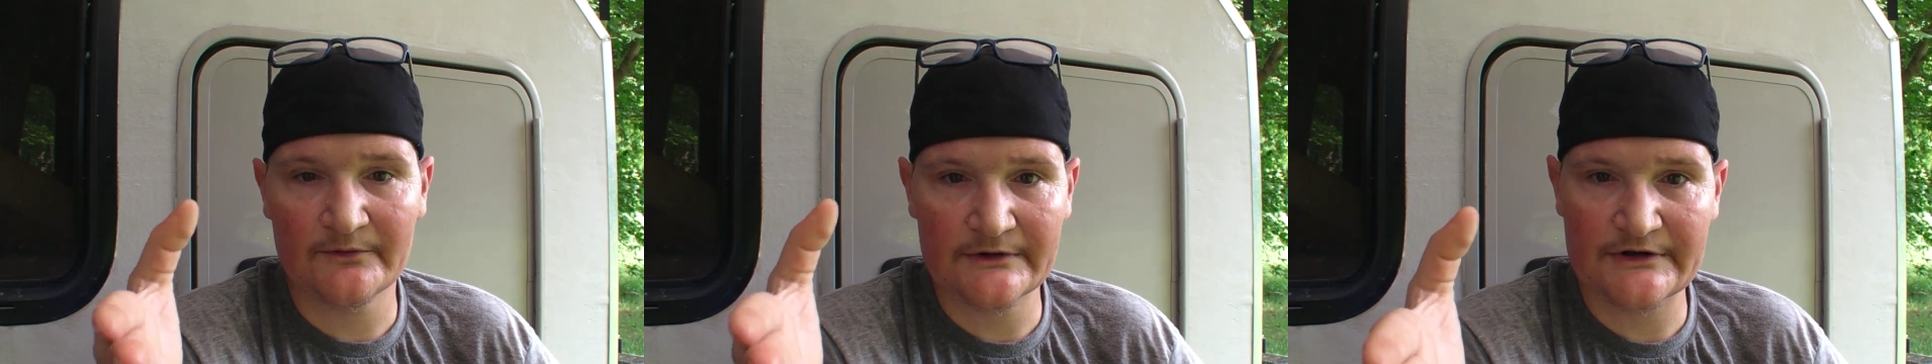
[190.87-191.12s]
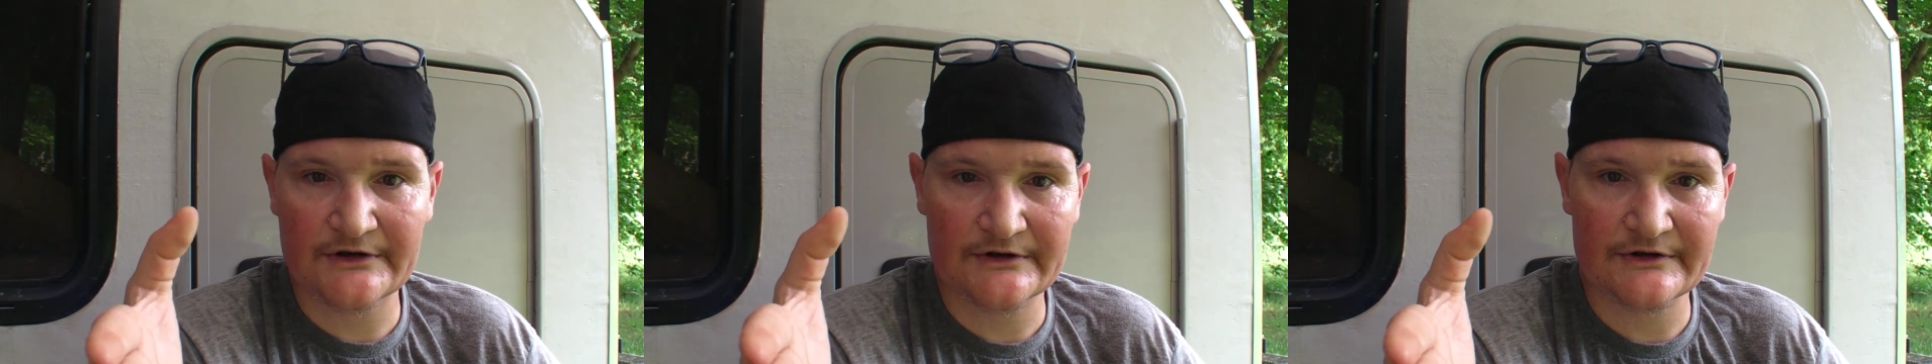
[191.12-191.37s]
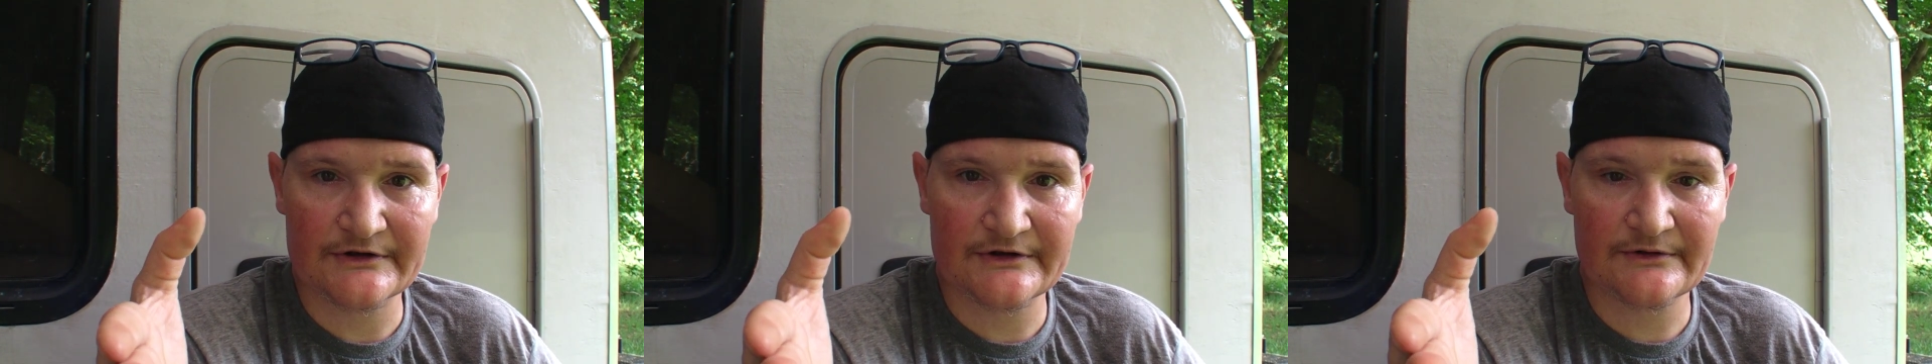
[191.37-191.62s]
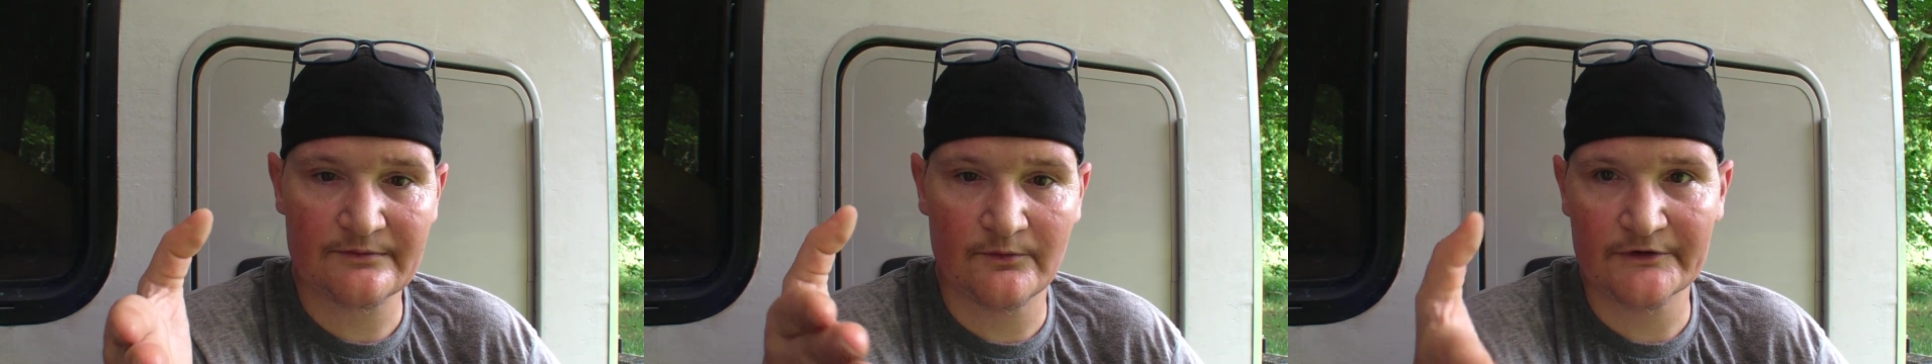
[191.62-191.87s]
which
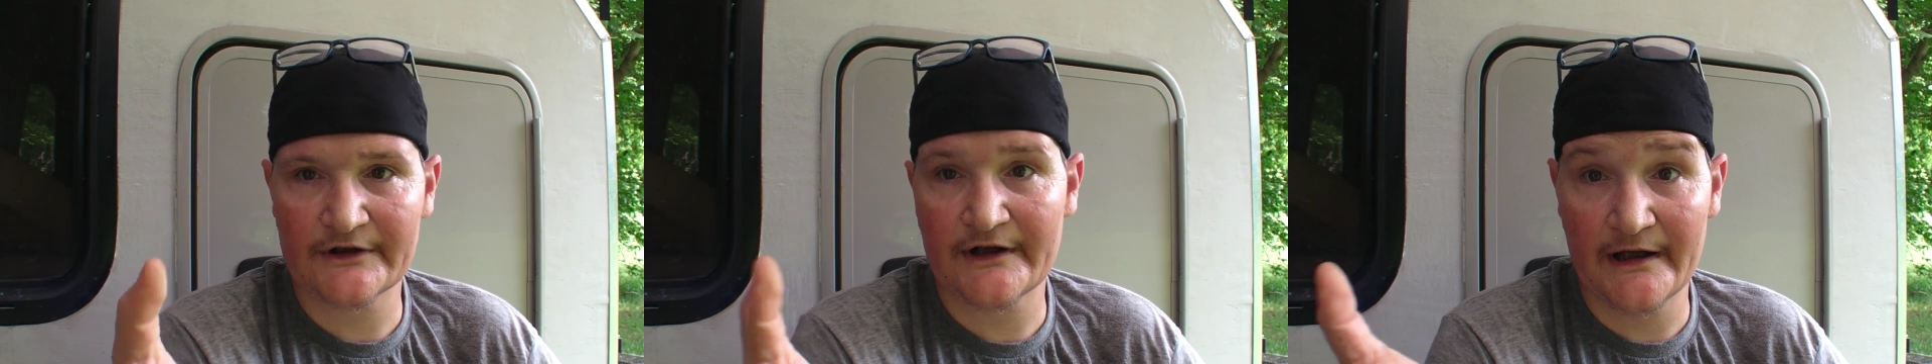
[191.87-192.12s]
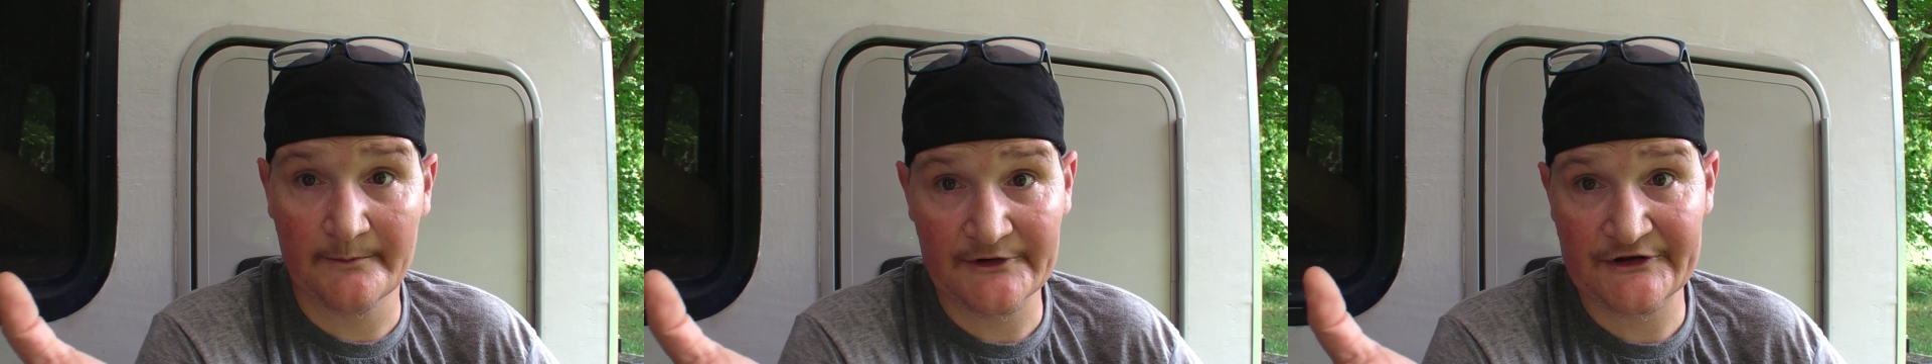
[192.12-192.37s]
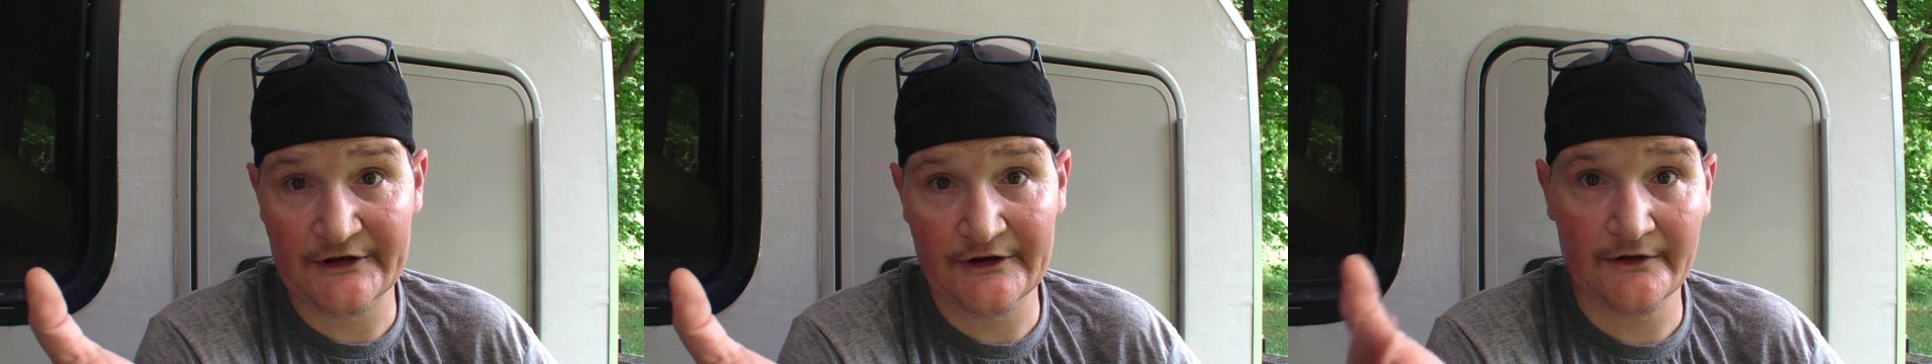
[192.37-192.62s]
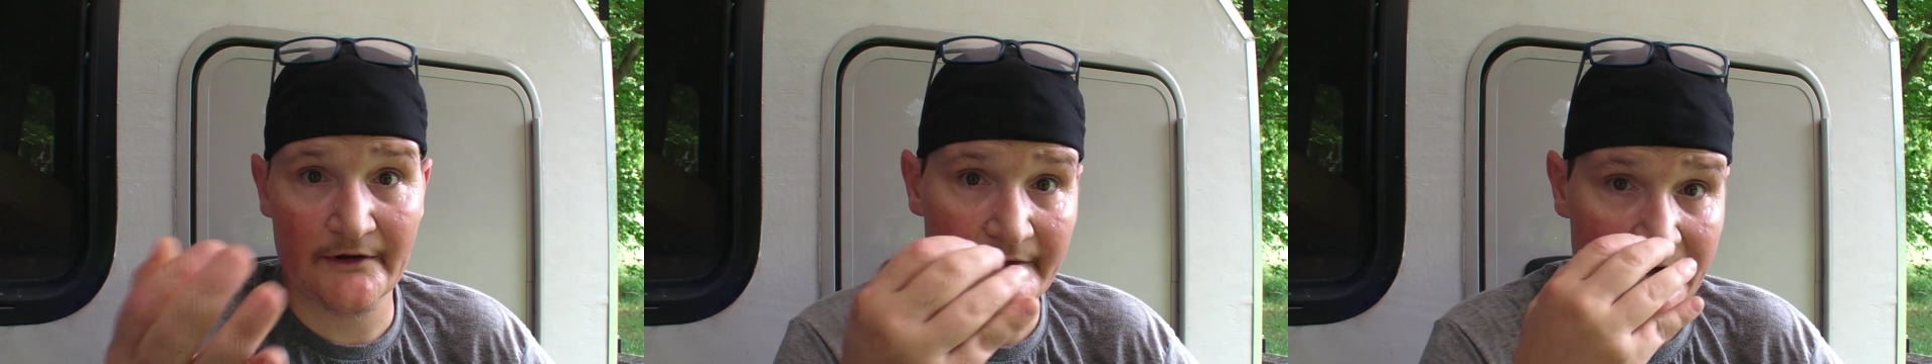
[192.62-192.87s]
is what the camera's
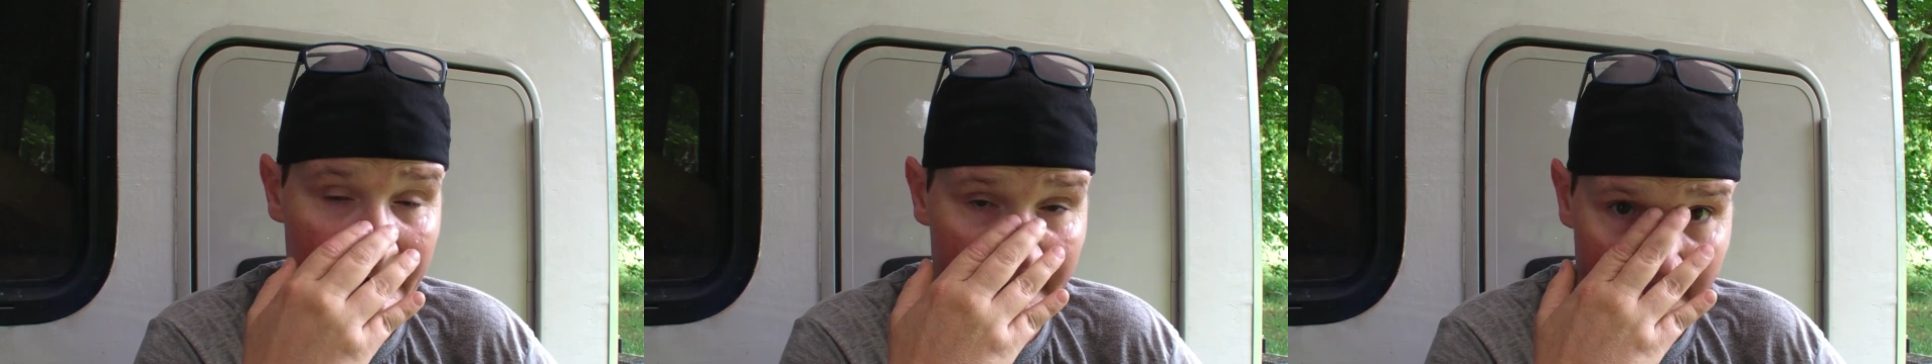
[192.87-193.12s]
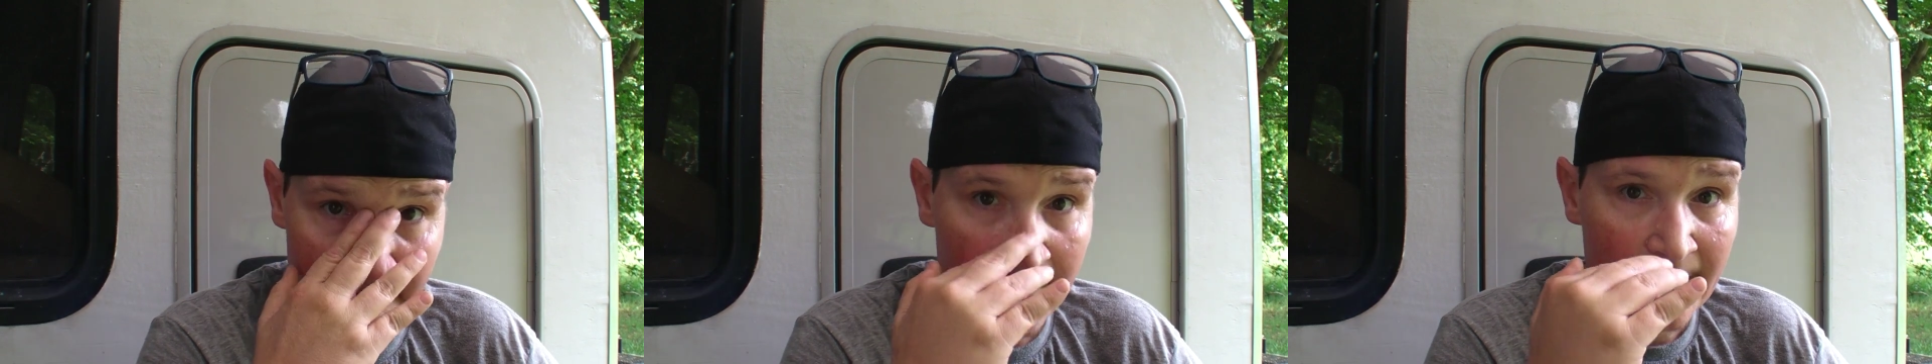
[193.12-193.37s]
sitting on right now.